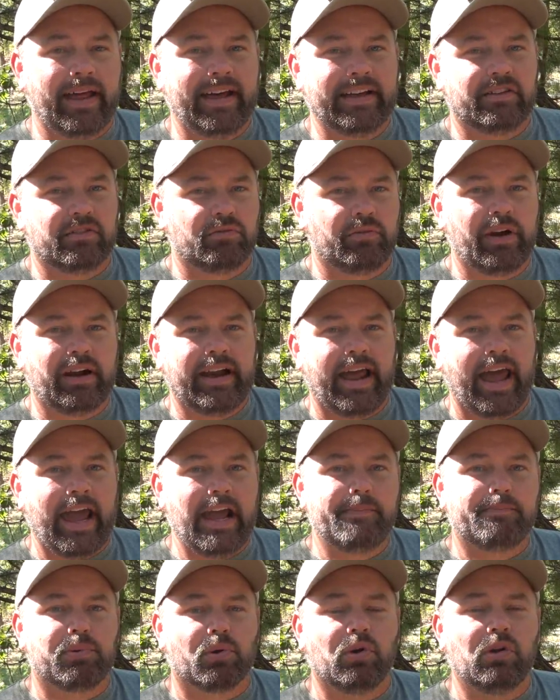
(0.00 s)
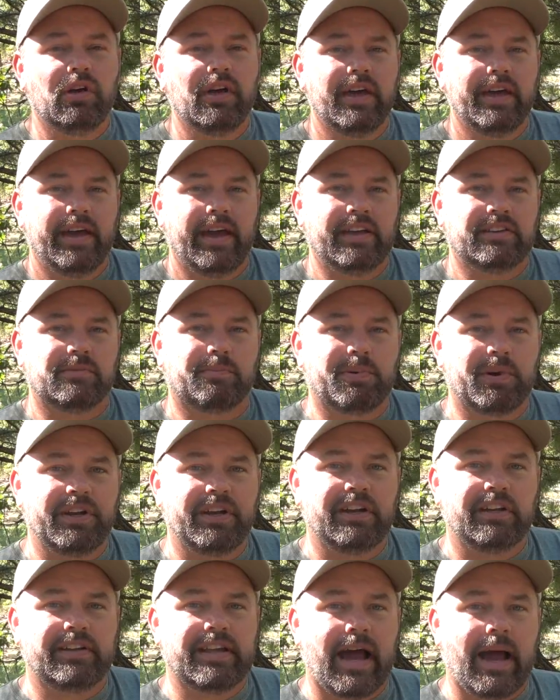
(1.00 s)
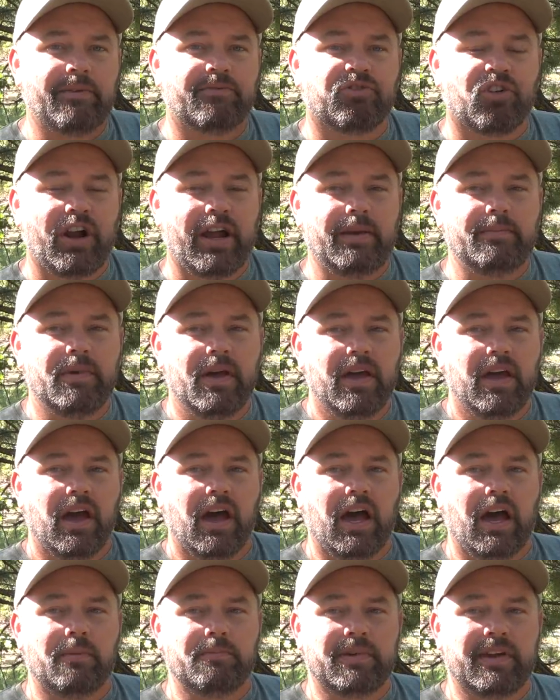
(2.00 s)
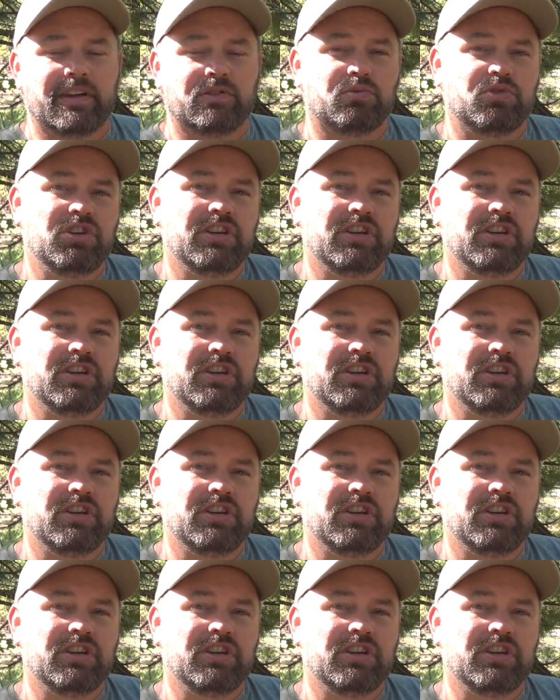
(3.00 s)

I like around April is a pretty good time frame because um,